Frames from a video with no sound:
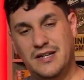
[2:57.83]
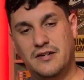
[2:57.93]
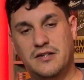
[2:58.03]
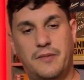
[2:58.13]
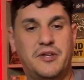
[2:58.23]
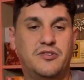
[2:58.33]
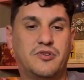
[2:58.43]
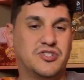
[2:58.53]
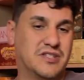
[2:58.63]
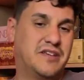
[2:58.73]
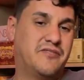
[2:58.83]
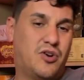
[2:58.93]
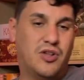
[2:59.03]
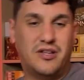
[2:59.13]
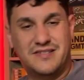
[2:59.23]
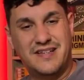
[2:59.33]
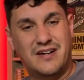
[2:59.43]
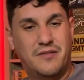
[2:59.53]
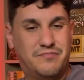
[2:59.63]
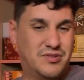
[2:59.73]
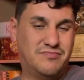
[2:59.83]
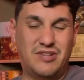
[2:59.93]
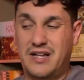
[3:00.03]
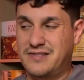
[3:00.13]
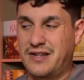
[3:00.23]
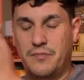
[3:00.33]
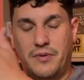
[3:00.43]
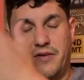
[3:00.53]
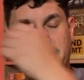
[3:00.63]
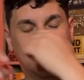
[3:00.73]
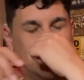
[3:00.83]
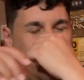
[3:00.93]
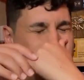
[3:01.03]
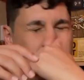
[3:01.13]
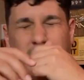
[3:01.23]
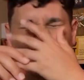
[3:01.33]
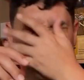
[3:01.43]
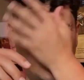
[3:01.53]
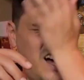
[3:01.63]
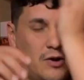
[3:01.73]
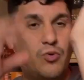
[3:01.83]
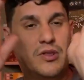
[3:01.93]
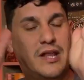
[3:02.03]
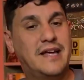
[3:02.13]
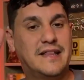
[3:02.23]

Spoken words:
I mean, you could just leave it all not set up off to the side, but I don't like